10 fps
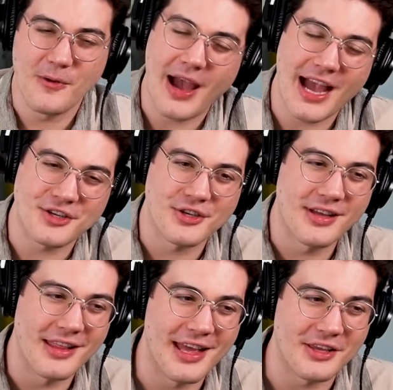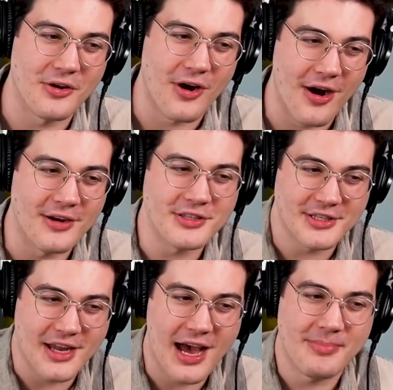You actually, like, your heart
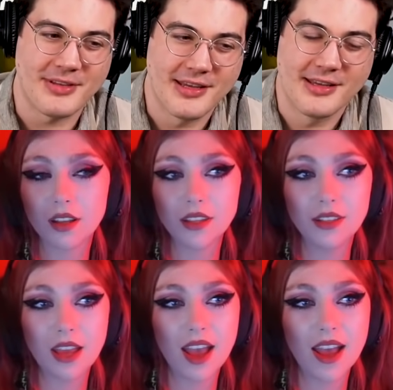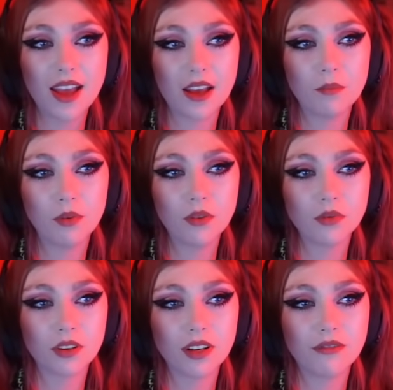stopped? Yeah, but it
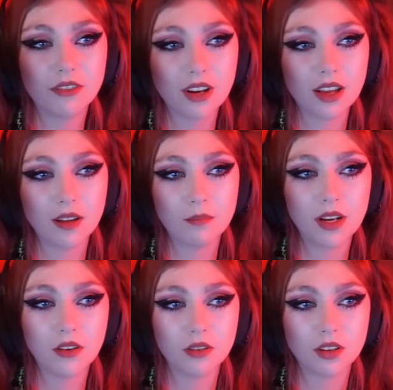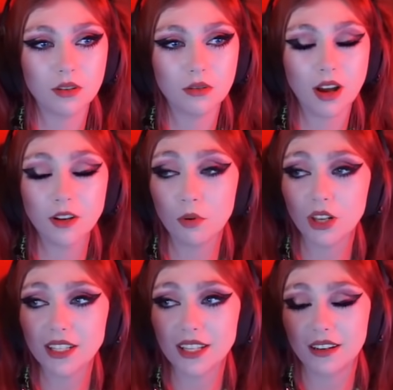was only for, like, a minute or two.
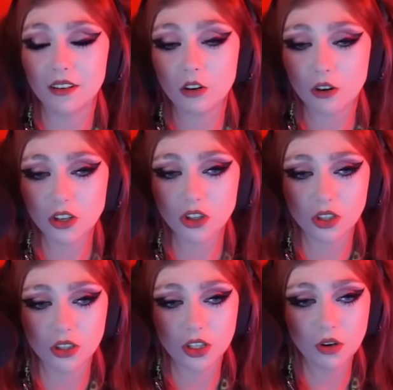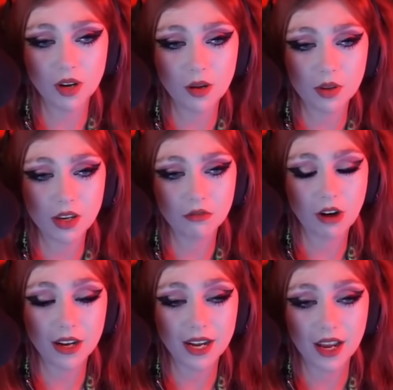But listen, Christians, tune out here
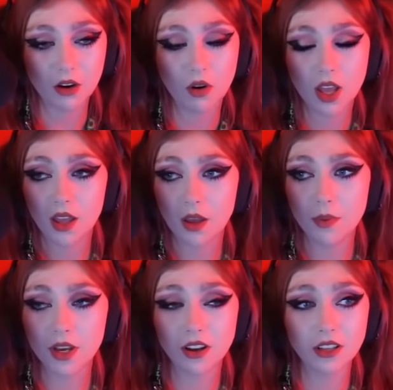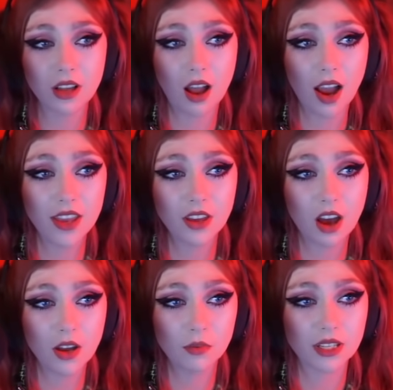right now. Because I
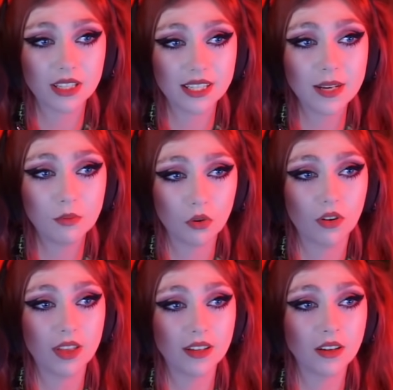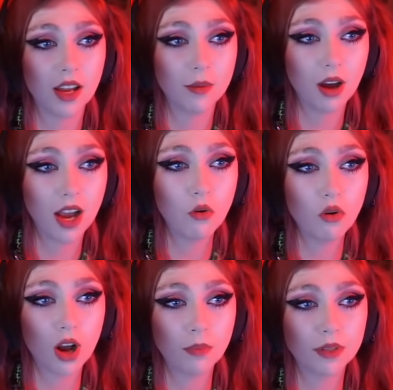thought I was asleep during that time. I
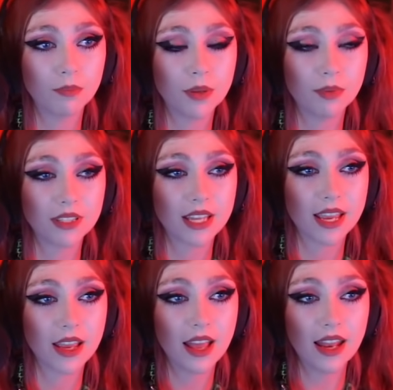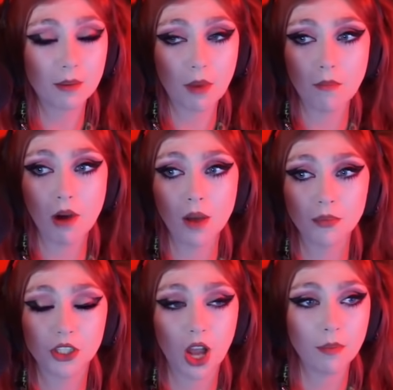woke up to people saying, like, my
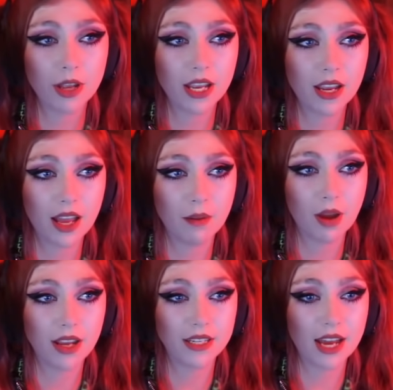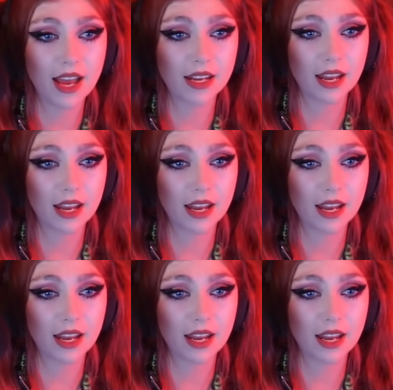mom sobbing and my dad,